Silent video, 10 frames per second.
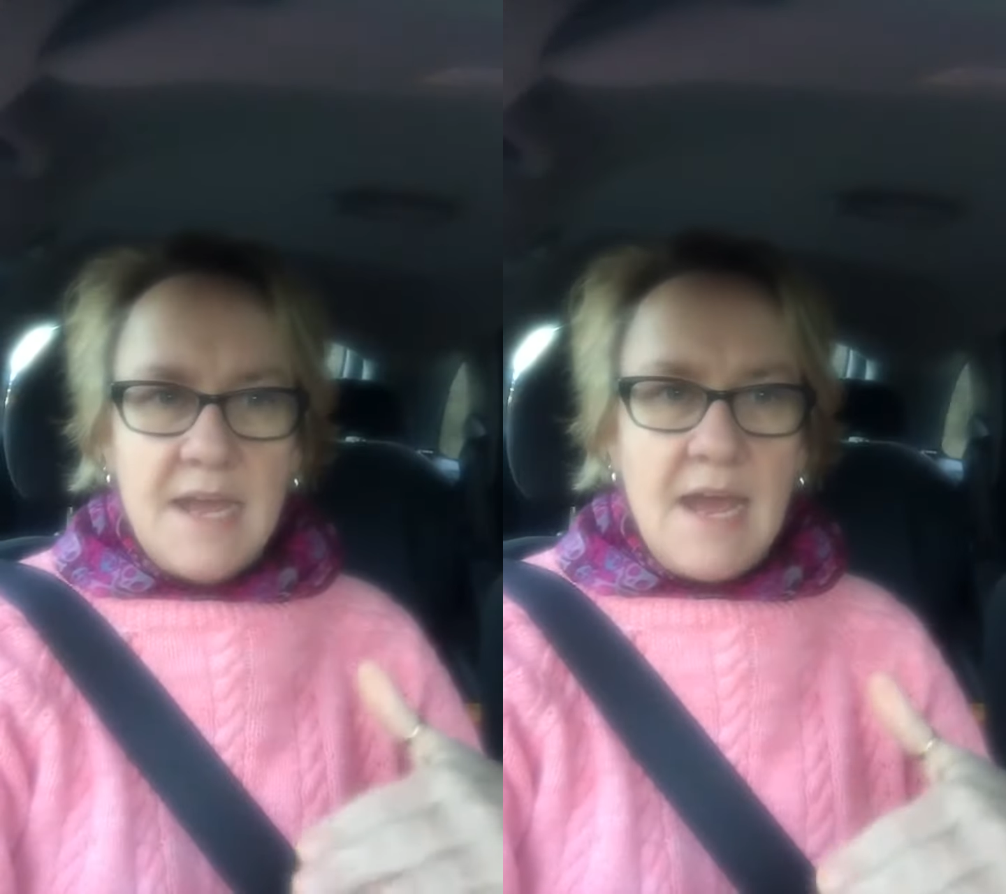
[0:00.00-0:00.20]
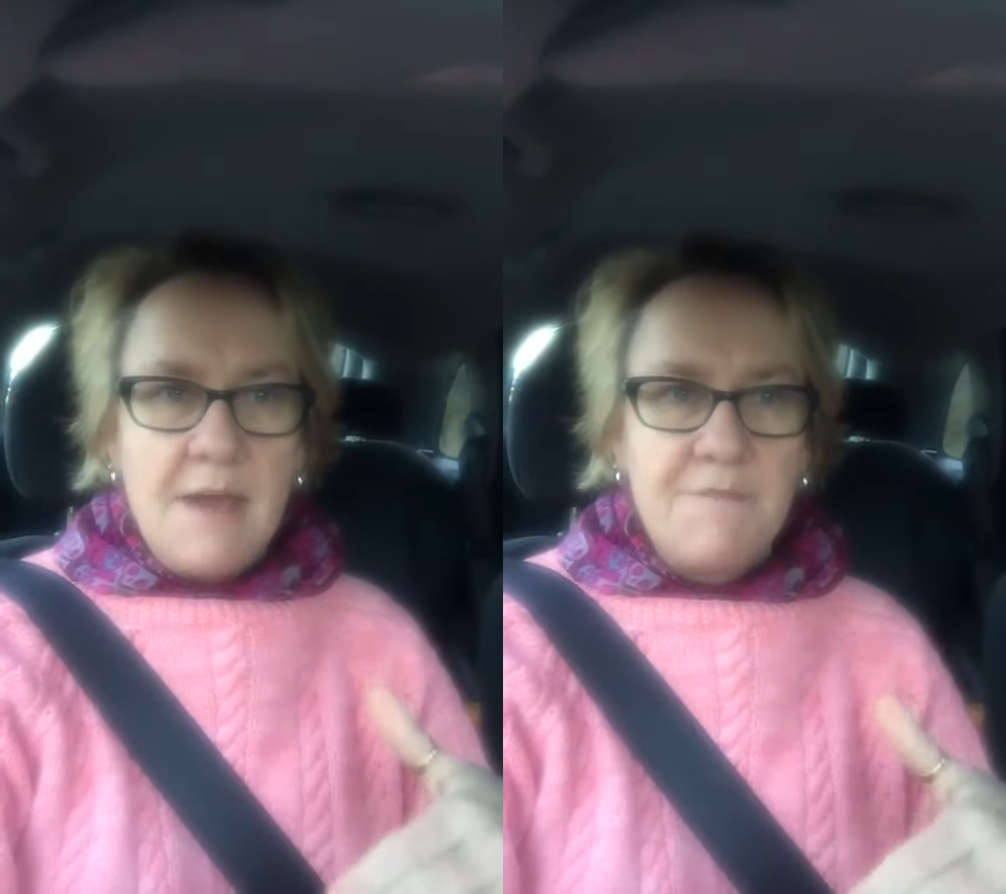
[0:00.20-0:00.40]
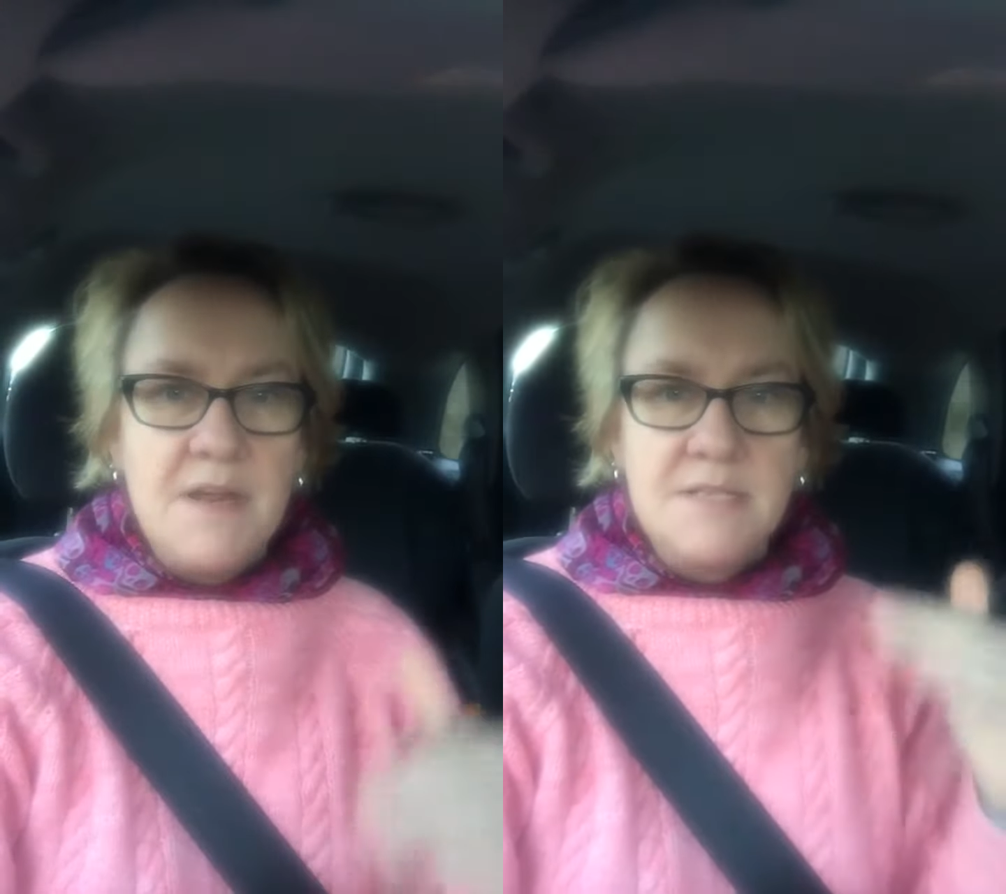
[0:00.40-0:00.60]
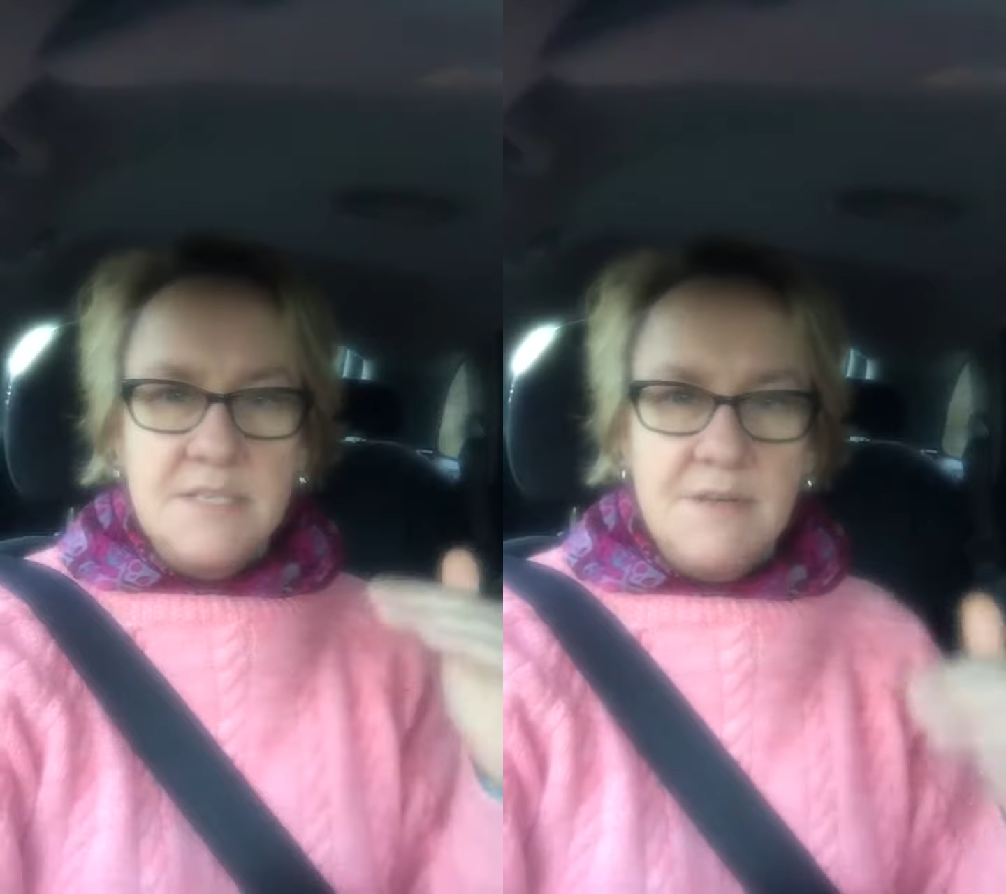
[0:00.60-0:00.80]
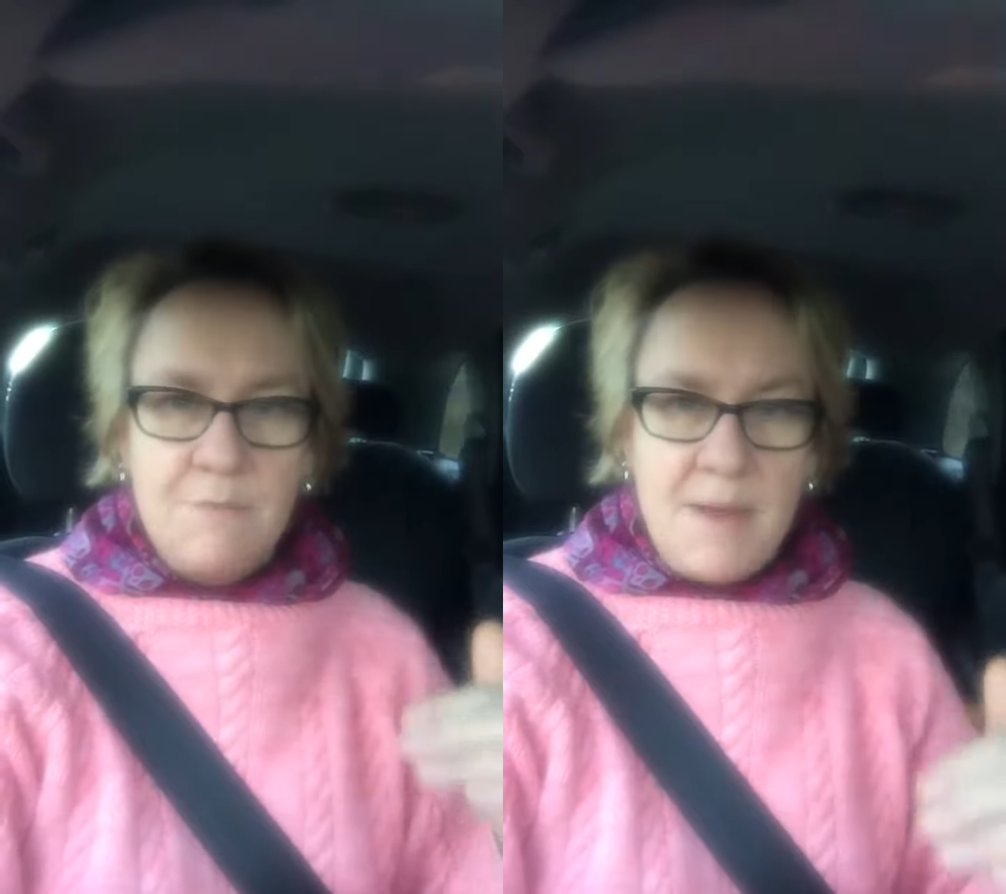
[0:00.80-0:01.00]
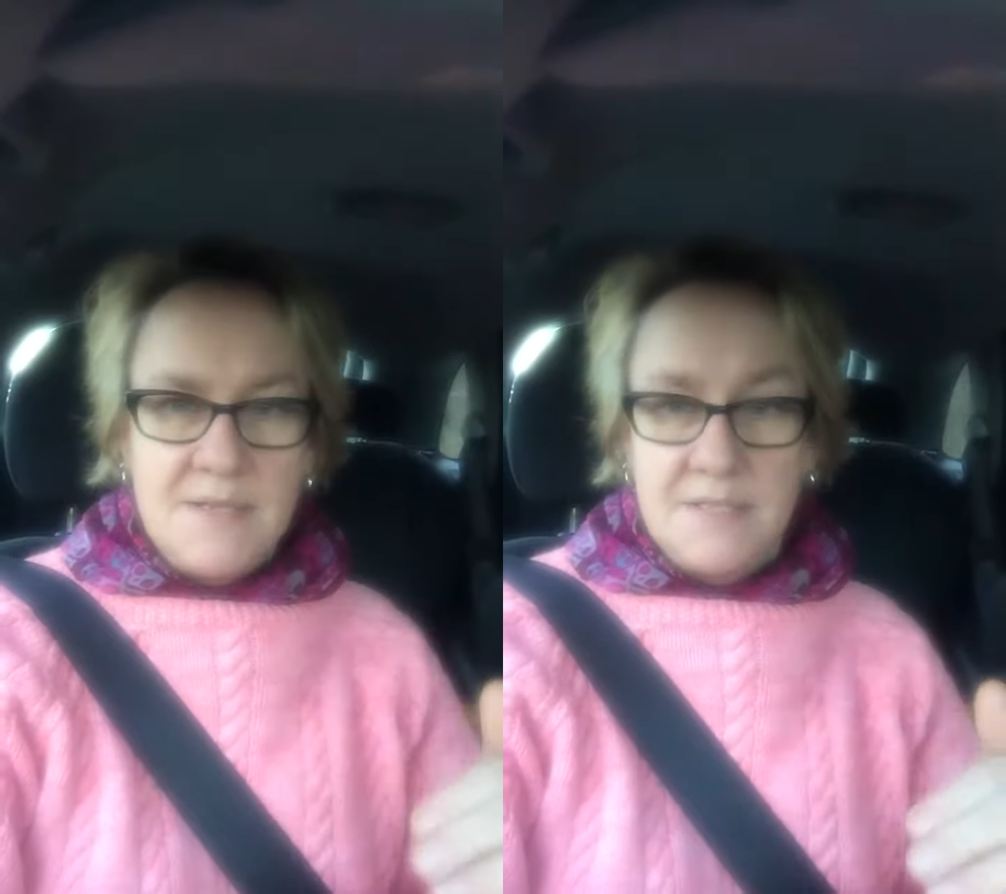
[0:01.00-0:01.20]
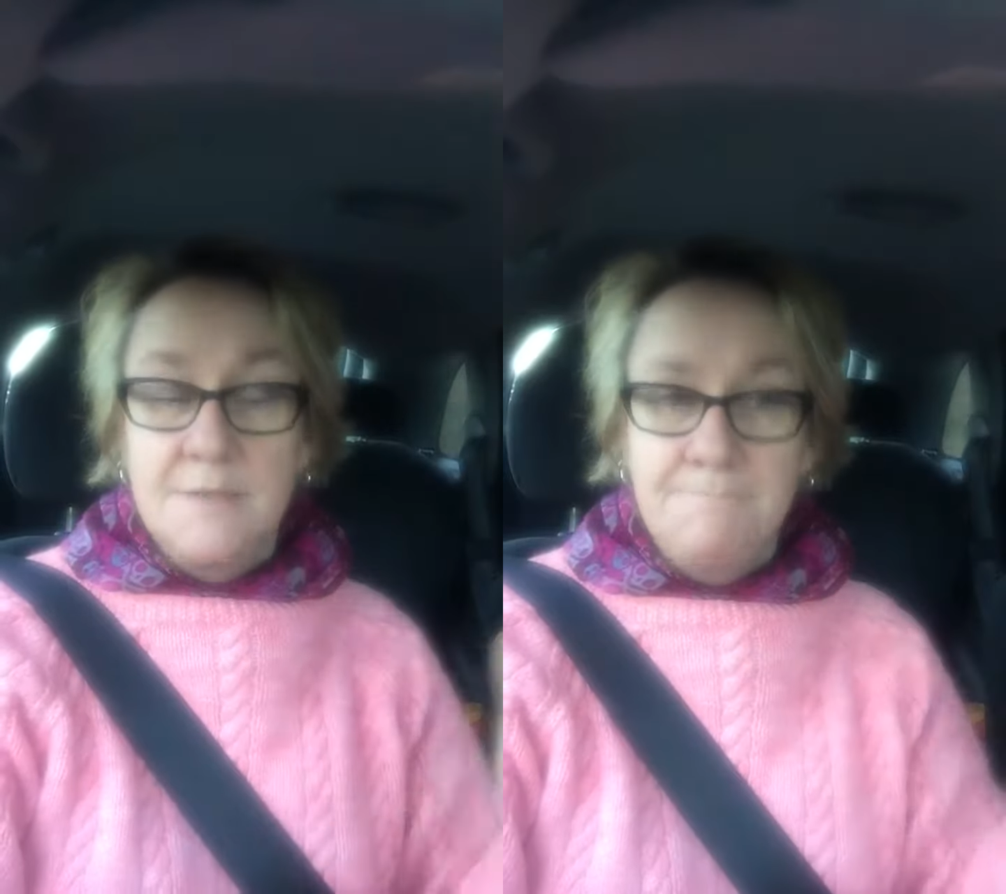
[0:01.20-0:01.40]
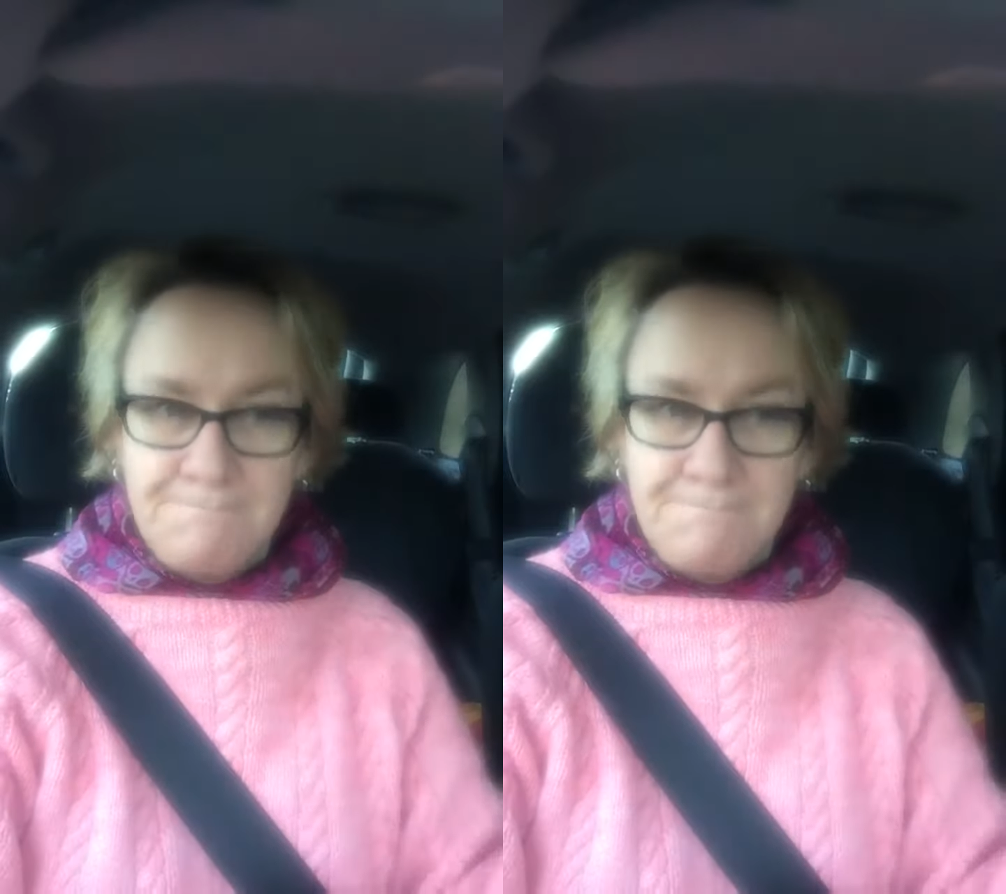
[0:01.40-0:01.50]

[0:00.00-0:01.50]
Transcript: get out of it is another matter.